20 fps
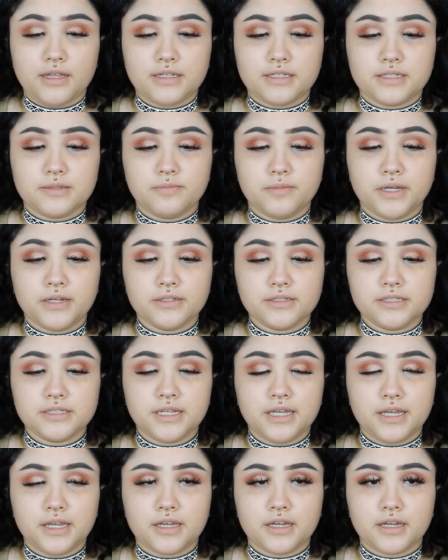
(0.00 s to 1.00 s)
It smells
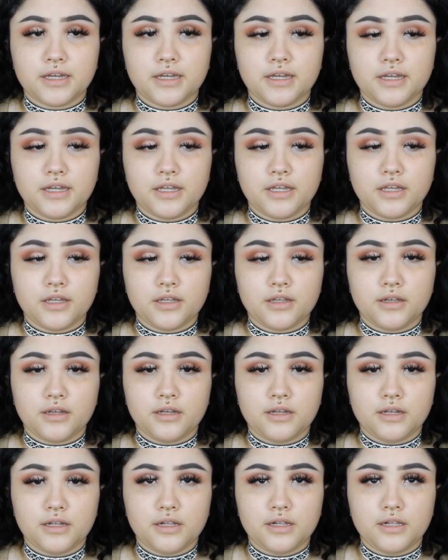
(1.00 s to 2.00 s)
like
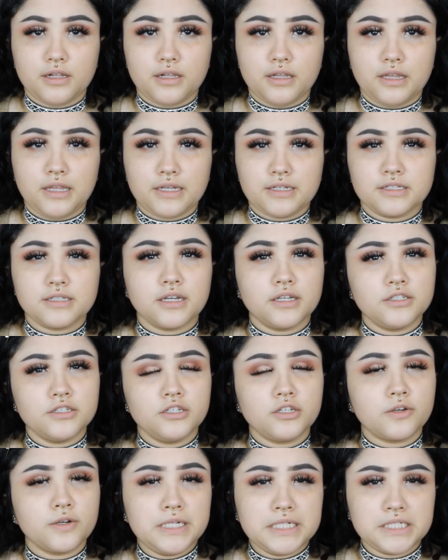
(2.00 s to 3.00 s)

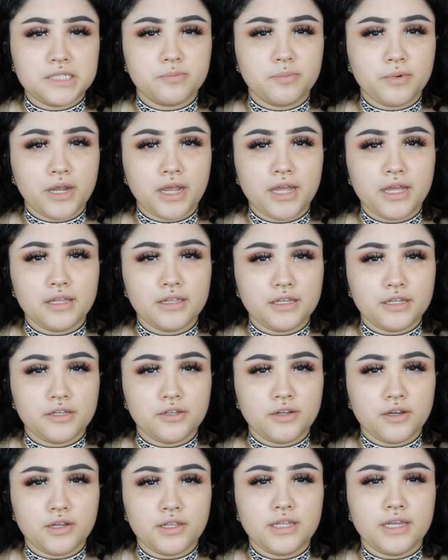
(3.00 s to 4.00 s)
sunscreen spray. Like, you
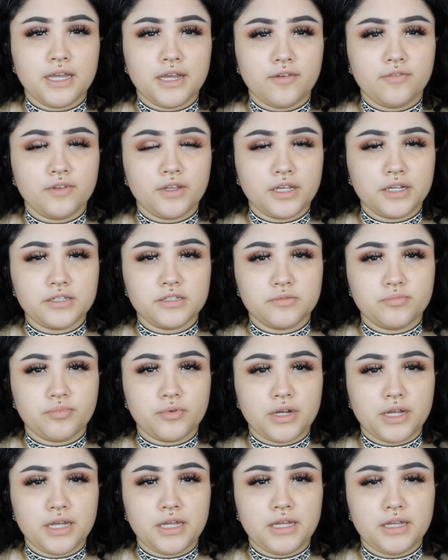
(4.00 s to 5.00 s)
know how they have like
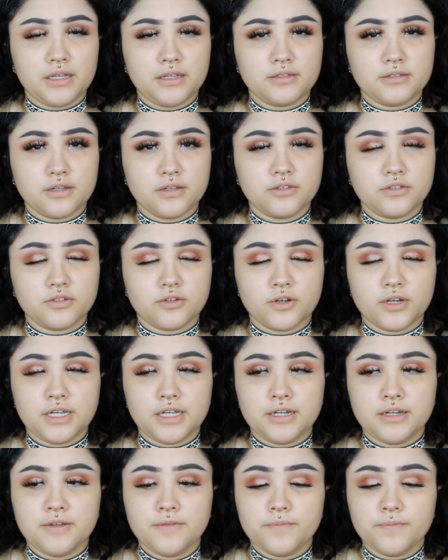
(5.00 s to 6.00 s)
spray
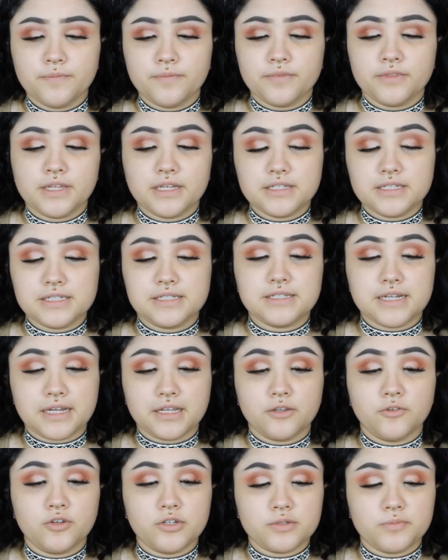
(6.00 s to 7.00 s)
sunscreen? That's
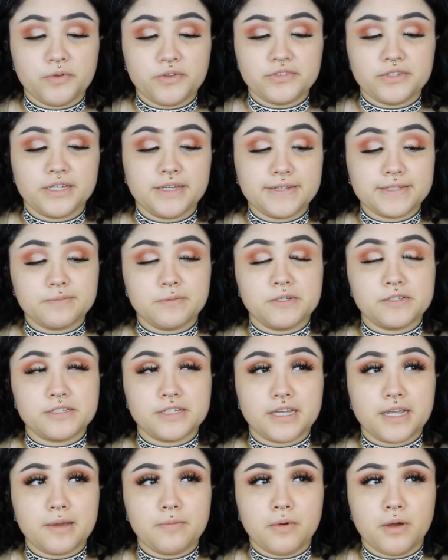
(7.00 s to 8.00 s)
exactly what it smells like. It smells
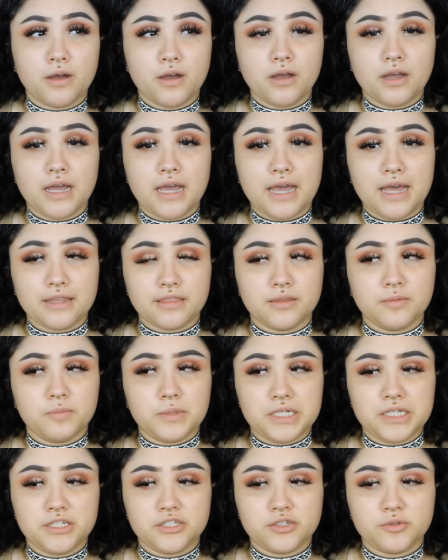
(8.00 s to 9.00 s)
like I'm at the
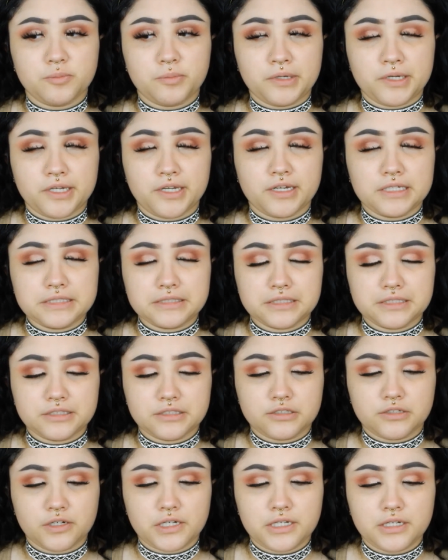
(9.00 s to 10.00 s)
beach putting on
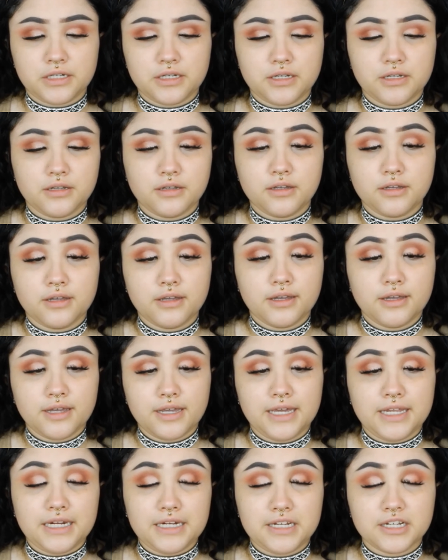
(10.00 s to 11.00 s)
sunscreen.
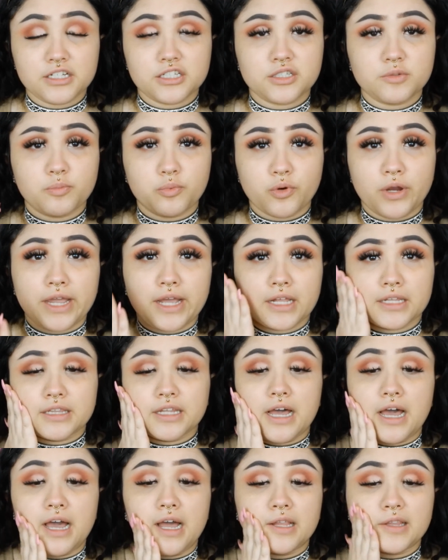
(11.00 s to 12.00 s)
And it does spray a
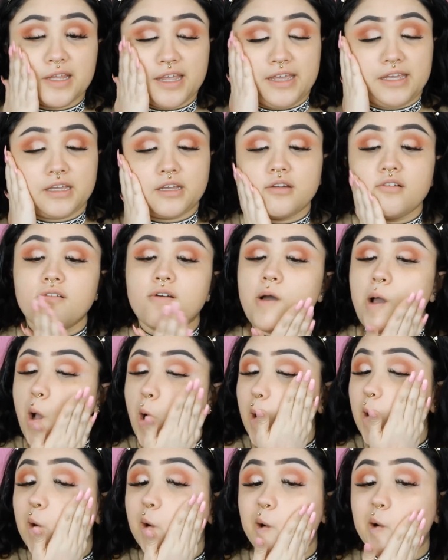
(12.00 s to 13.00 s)
lot. Like,
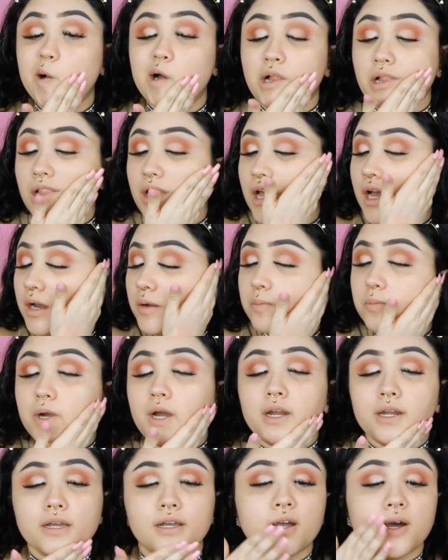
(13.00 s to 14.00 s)
a lot of
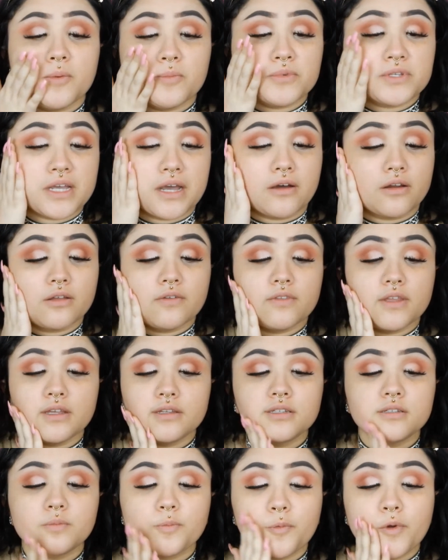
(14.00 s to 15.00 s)
product comes out of
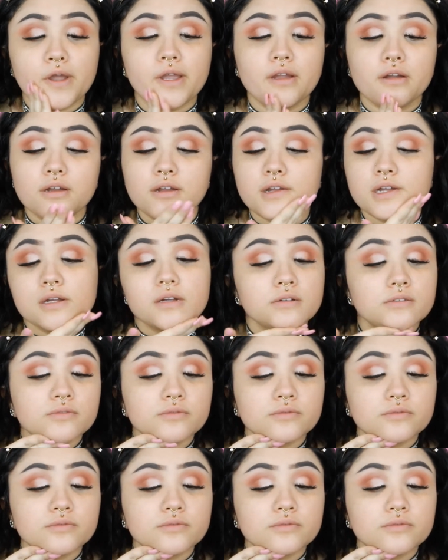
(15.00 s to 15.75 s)
that sprayer.